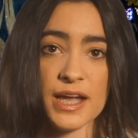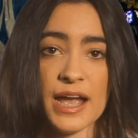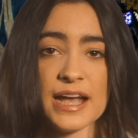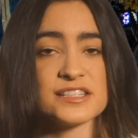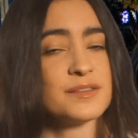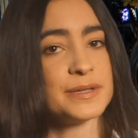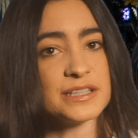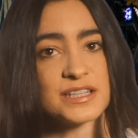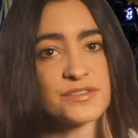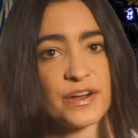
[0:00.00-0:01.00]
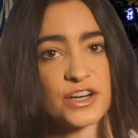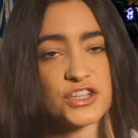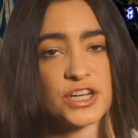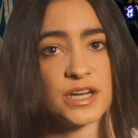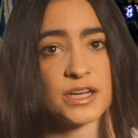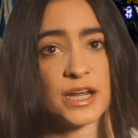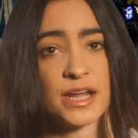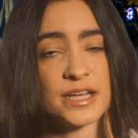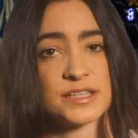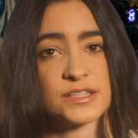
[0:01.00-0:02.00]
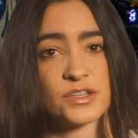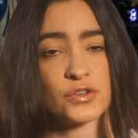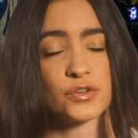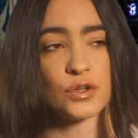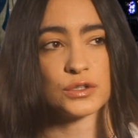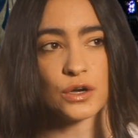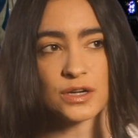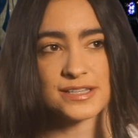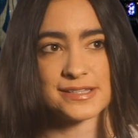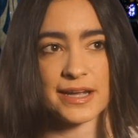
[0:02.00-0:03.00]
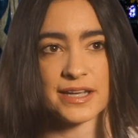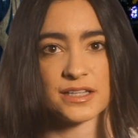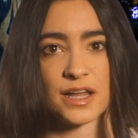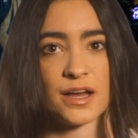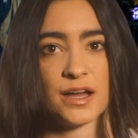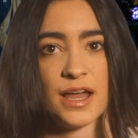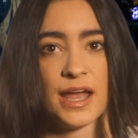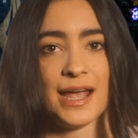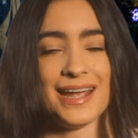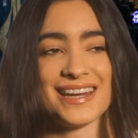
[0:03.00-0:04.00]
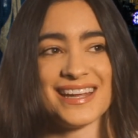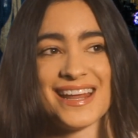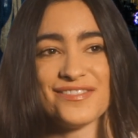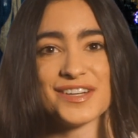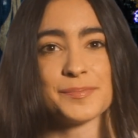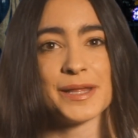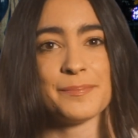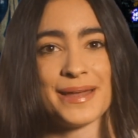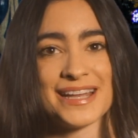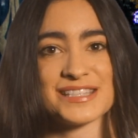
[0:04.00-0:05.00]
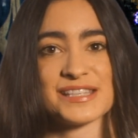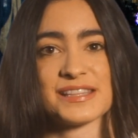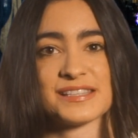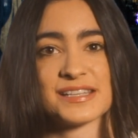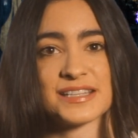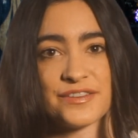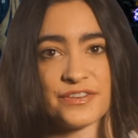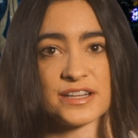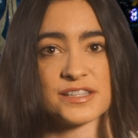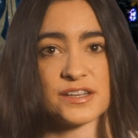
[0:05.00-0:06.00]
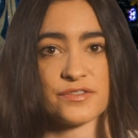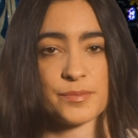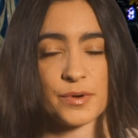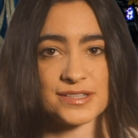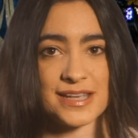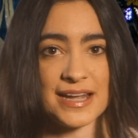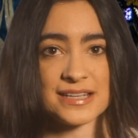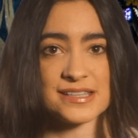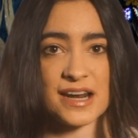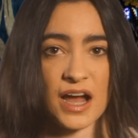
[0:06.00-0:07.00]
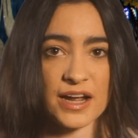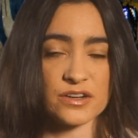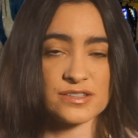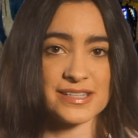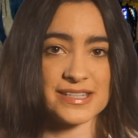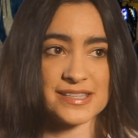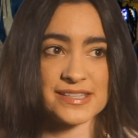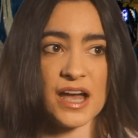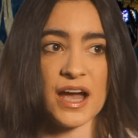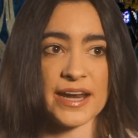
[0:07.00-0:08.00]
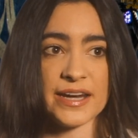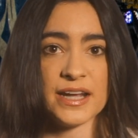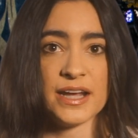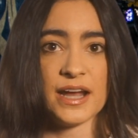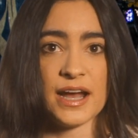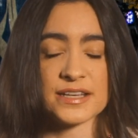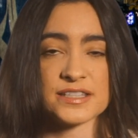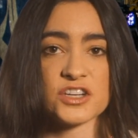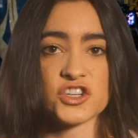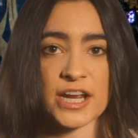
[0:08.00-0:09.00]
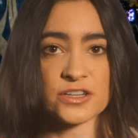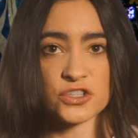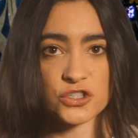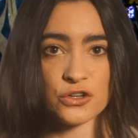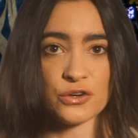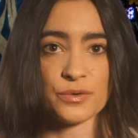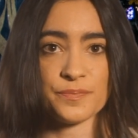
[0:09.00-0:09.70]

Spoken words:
As the building's function is no longer secular, it inevitably means that the significance of the mosaics and icons inside has to change too.